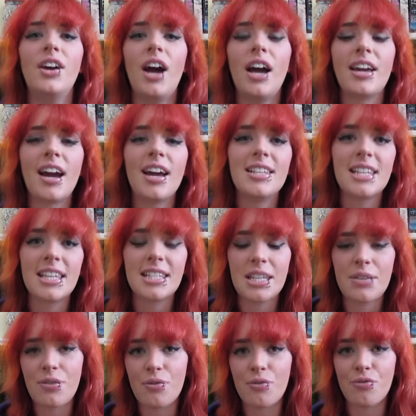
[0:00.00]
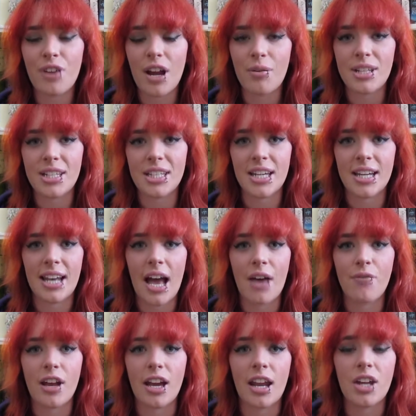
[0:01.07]
Hi guys, it's Aoife from Fred Who's Died
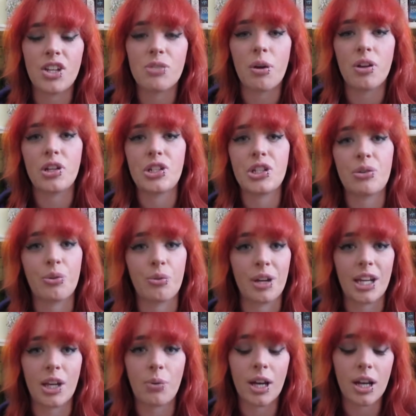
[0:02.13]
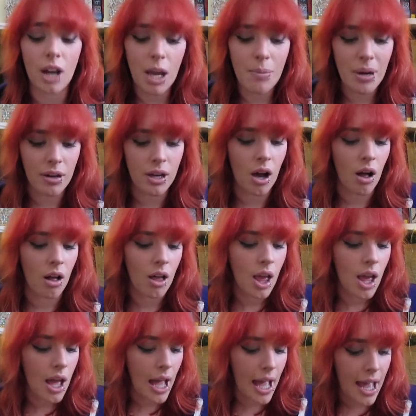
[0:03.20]
Laughing, and I just wanted to do a really quick library haul.
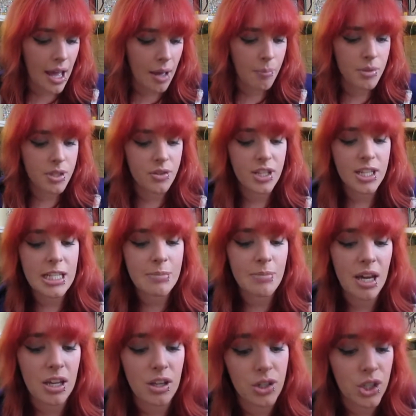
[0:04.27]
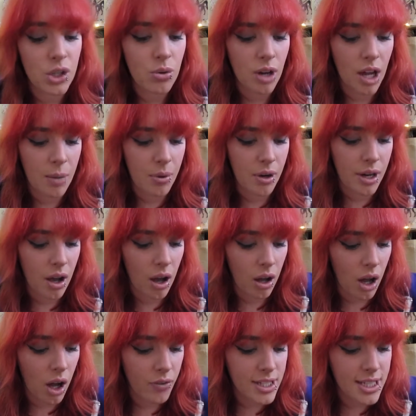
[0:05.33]
So this is my June library haul.
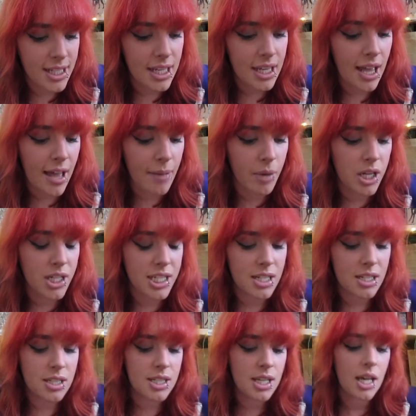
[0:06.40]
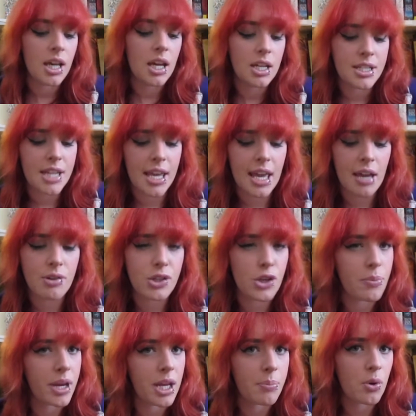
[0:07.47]
Obviously, I didn't take out
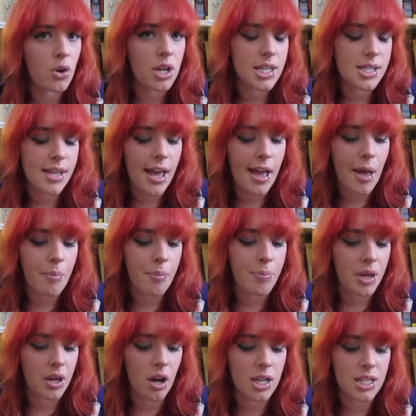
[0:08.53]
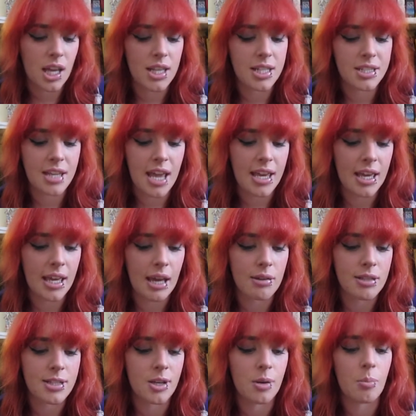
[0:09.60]
too many books because I was taking out
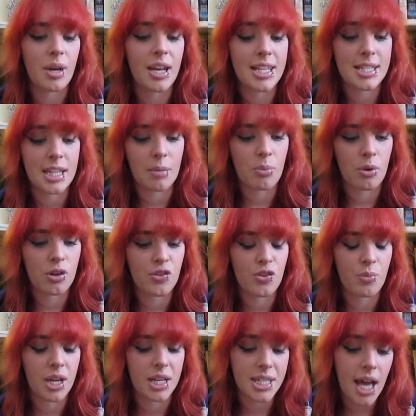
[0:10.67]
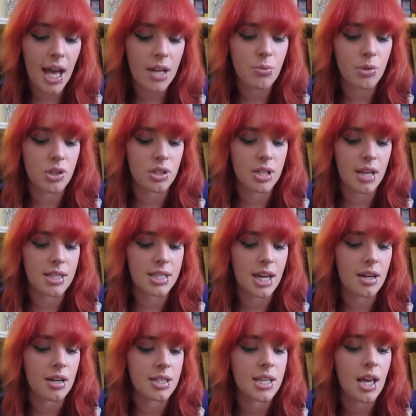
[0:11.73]
some listening books from my dad, which are
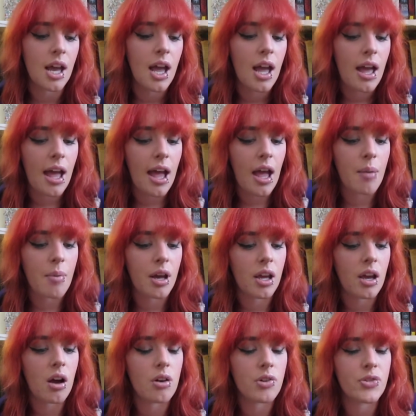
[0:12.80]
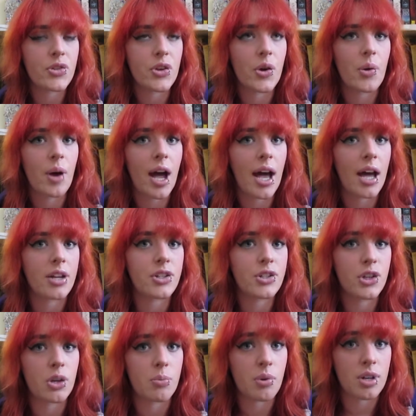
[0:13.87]
downstairs, and I also had
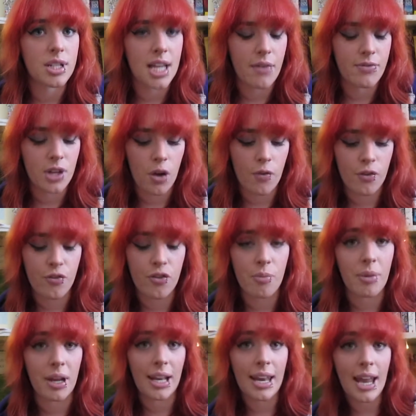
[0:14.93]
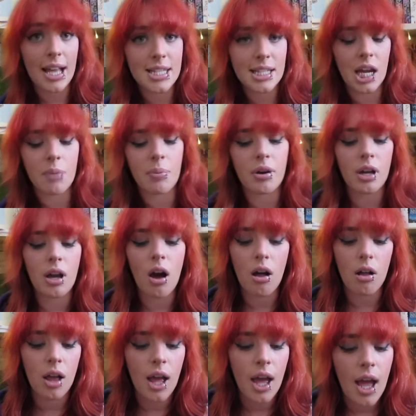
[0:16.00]
two books left over from my last library
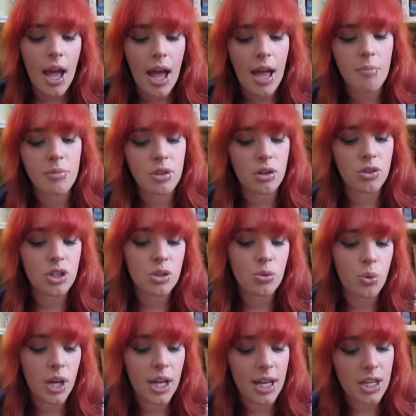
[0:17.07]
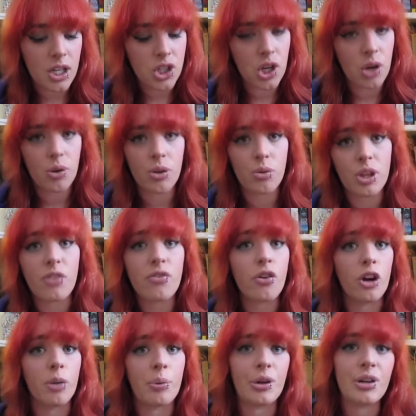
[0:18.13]
haul. So I'll just quickly show you the
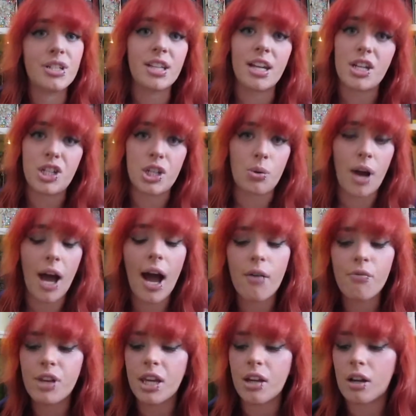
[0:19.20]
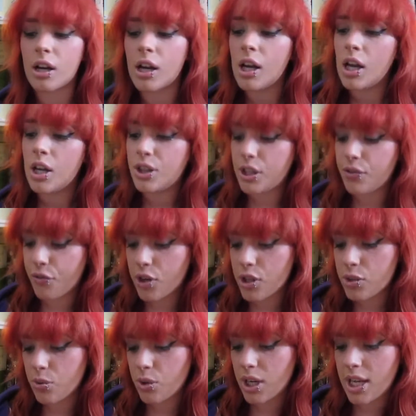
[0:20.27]
four books I do have here. The
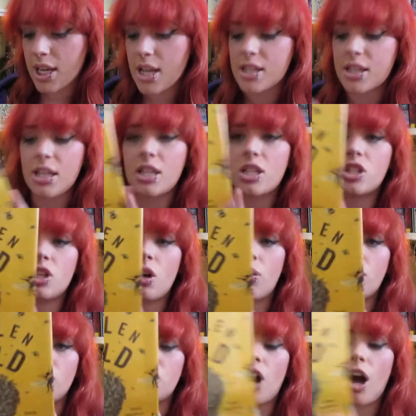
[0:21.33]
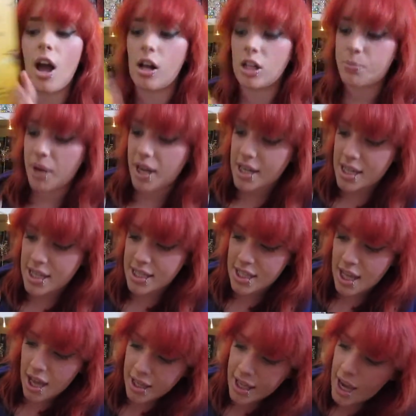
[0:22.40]
first one is The Stolen Child by
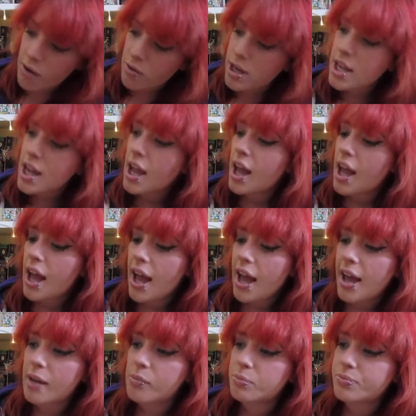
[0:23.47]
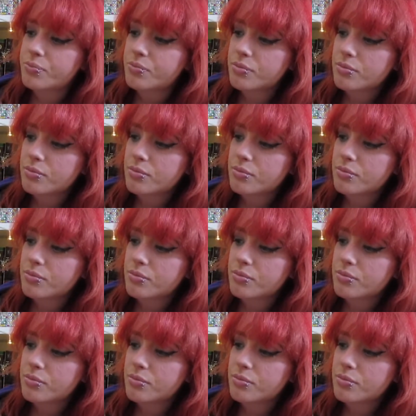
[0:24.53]
Lisa Carey, and